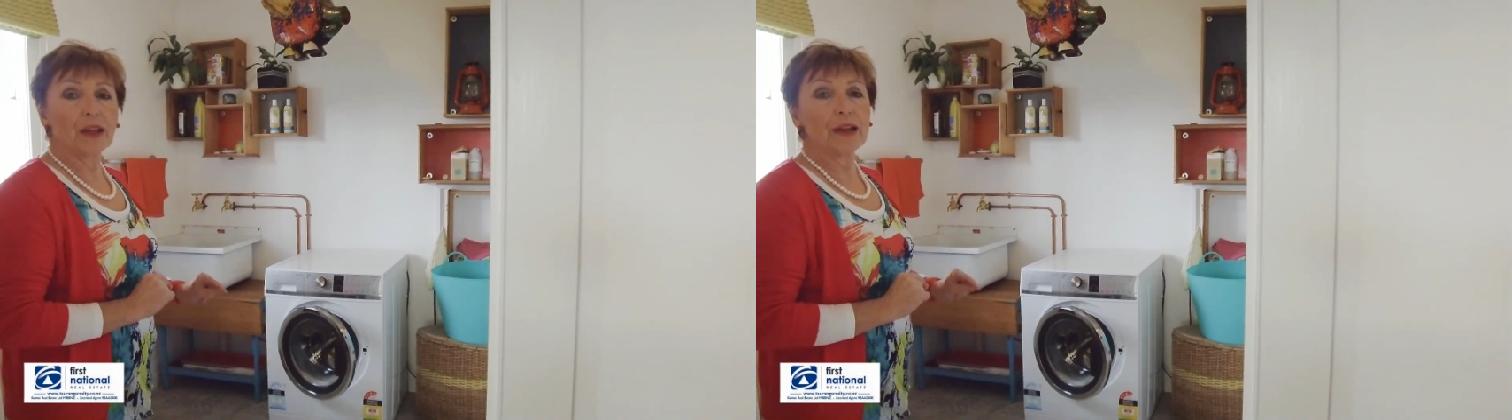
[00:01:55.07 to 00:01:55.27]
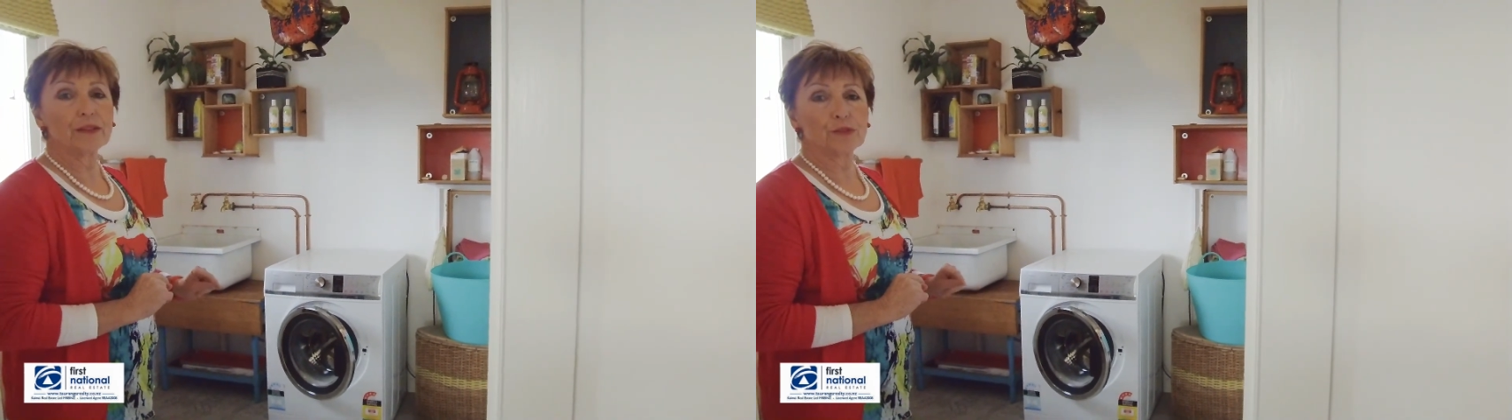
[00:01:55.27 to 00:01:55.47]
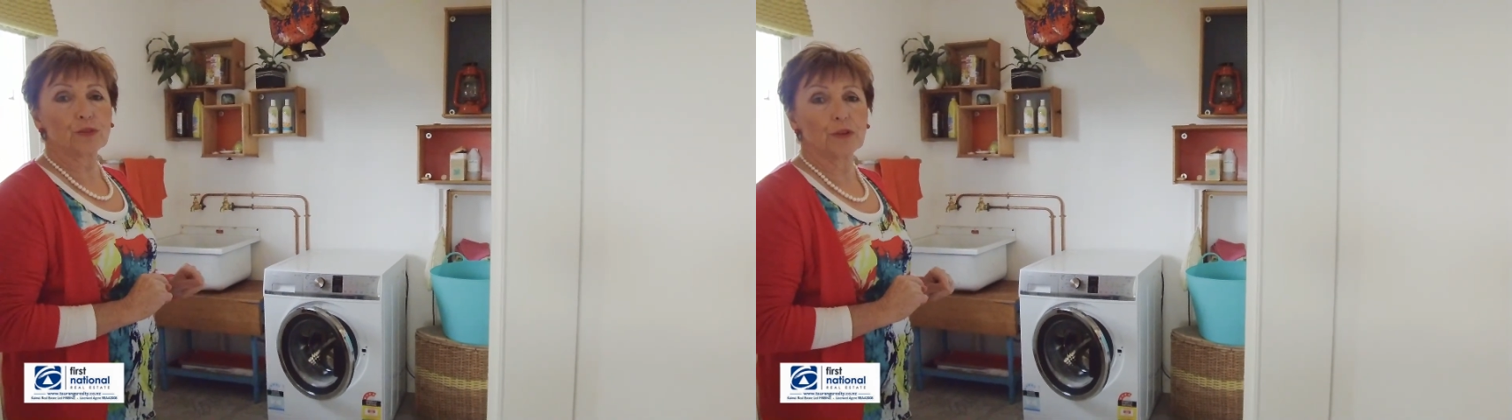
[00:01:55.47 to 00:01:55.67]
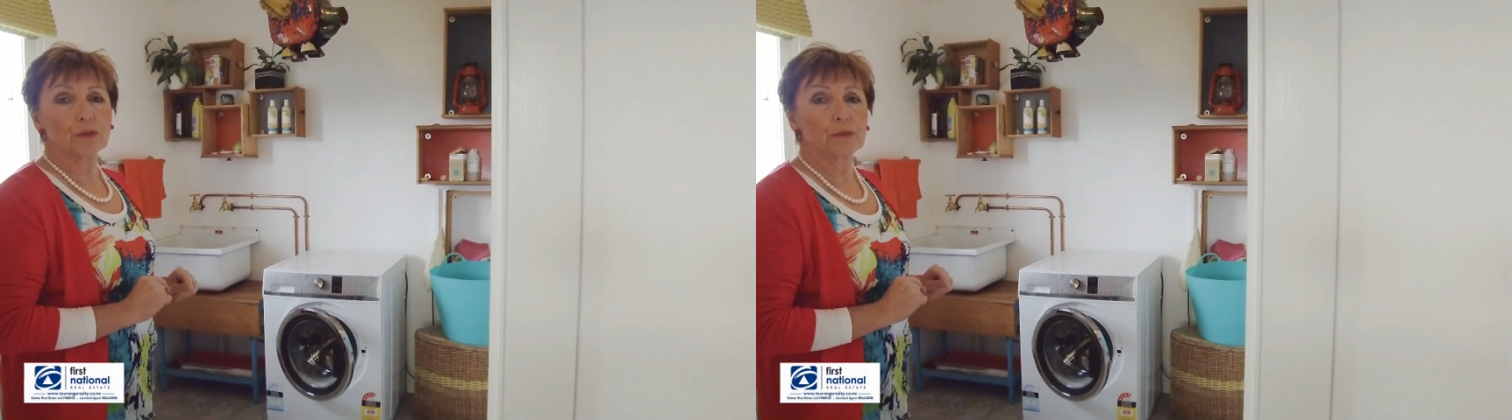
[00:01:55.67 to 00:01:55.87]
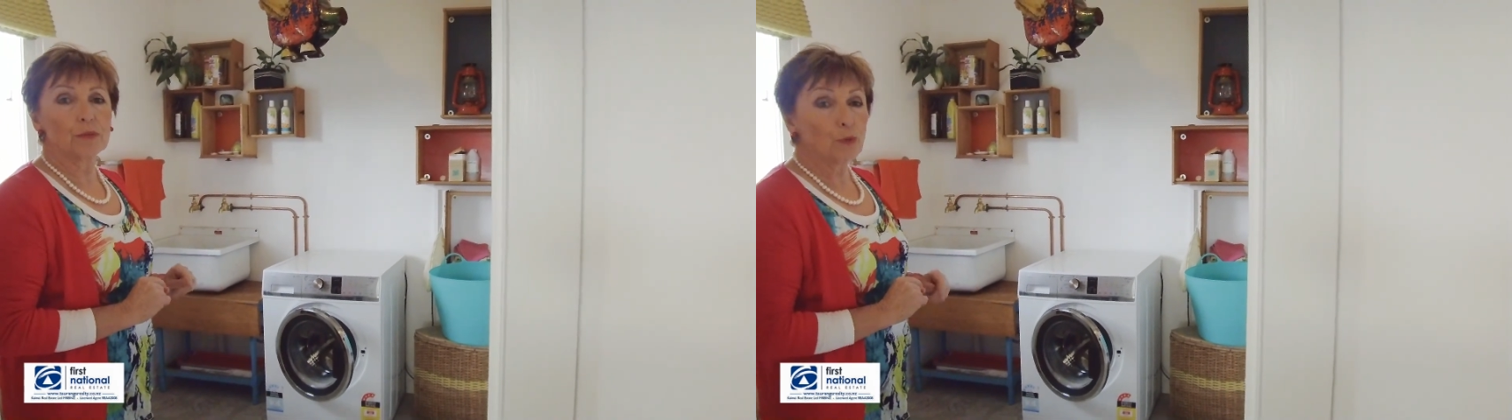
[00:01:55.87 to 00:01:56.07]
guest
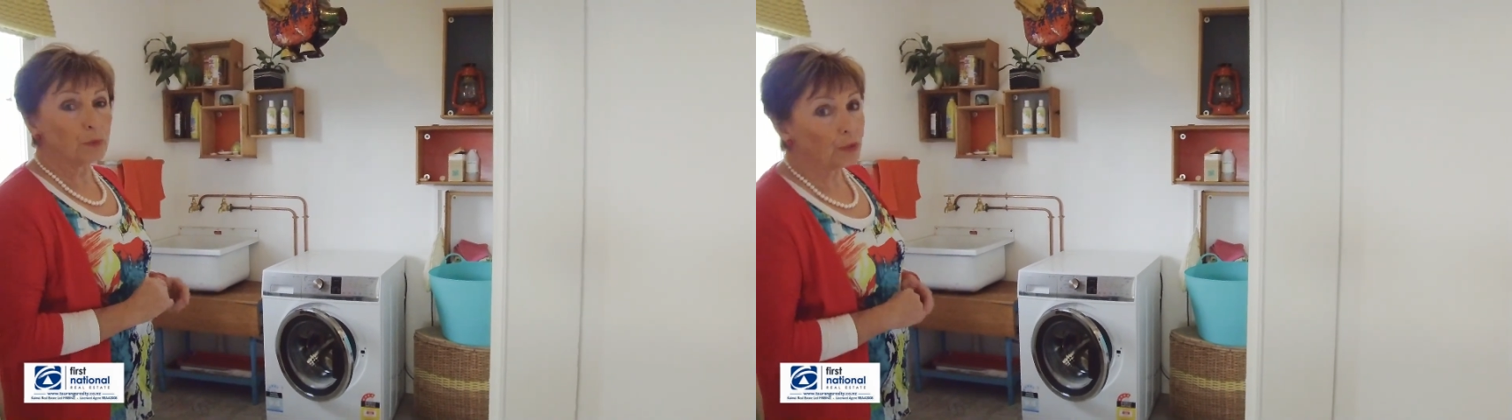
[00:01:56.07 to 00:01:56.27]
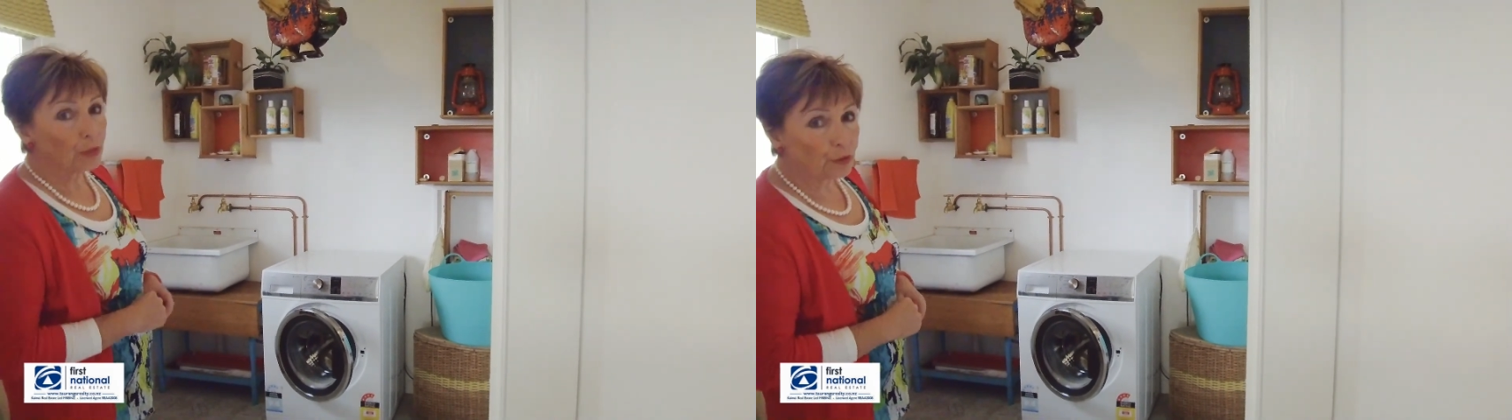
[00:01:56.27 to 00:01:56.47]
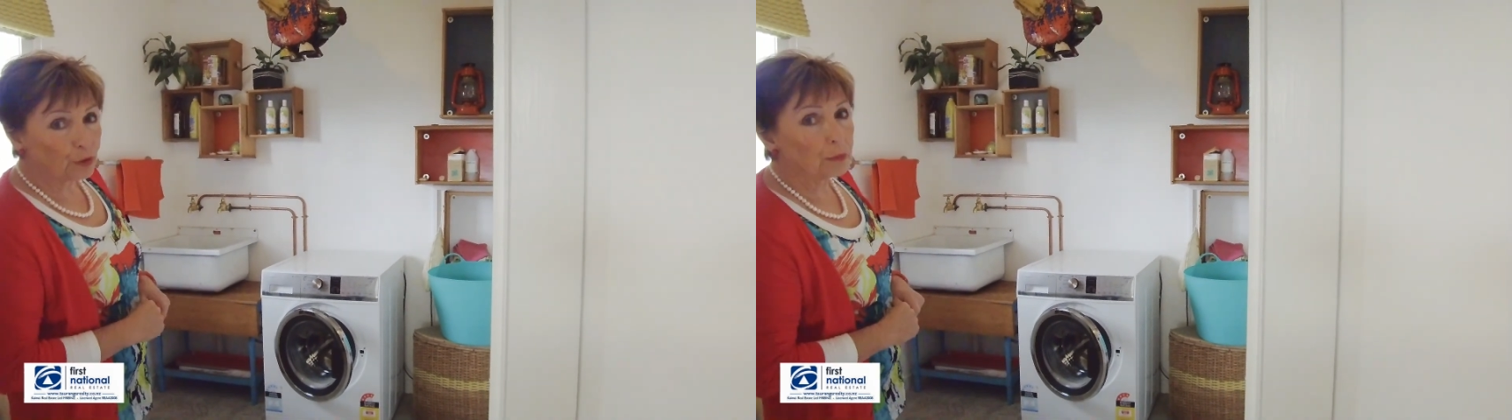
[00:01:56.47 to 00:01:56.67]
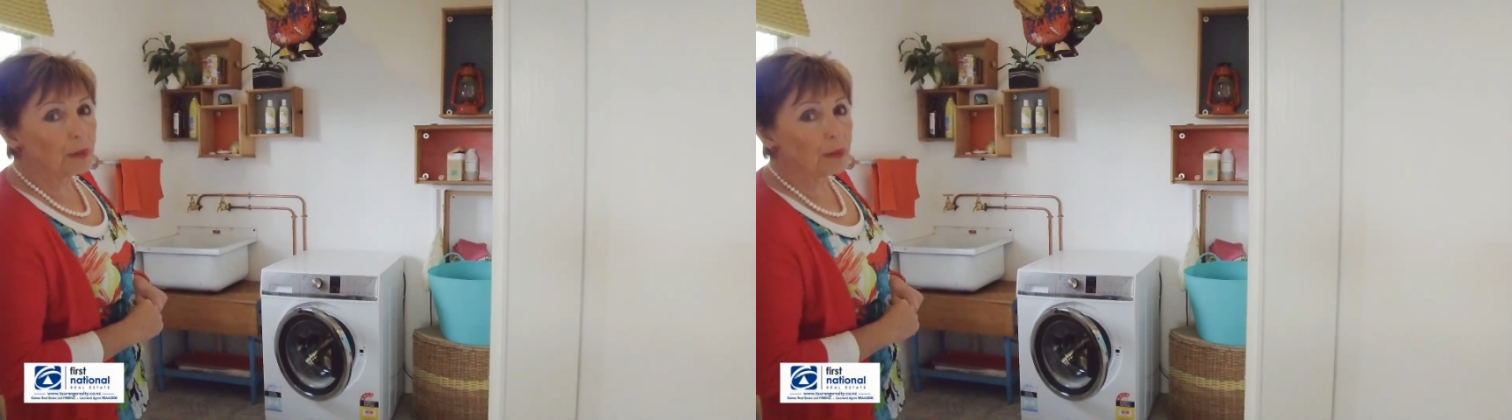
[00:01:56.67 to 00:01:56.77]
room, could be a third